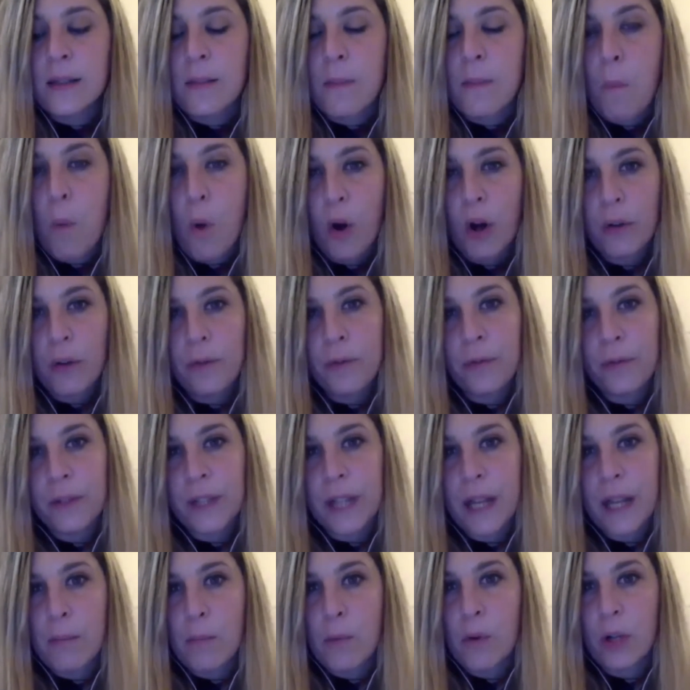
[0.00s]
more
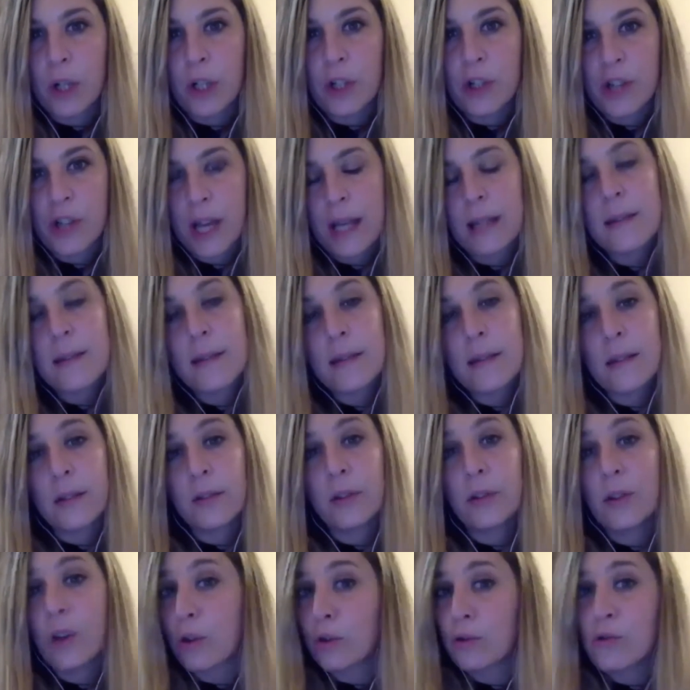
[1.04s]
free and more just,
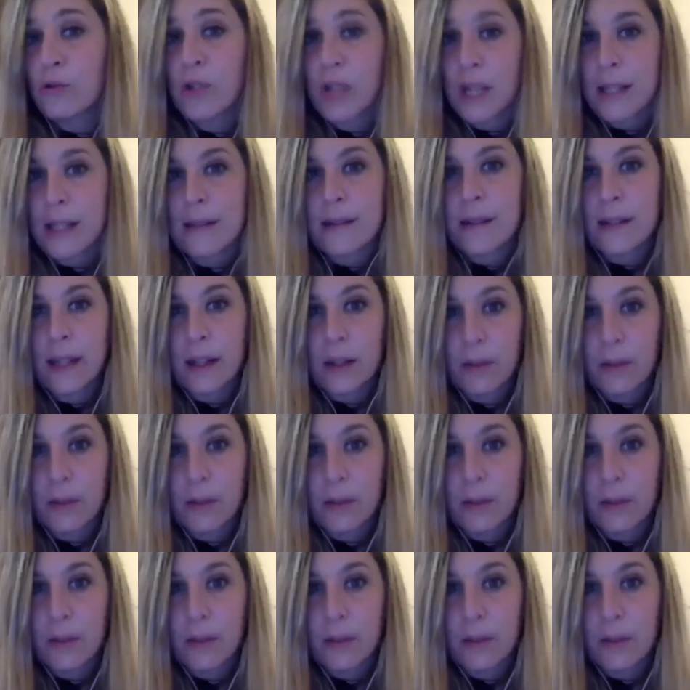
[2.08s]
not just in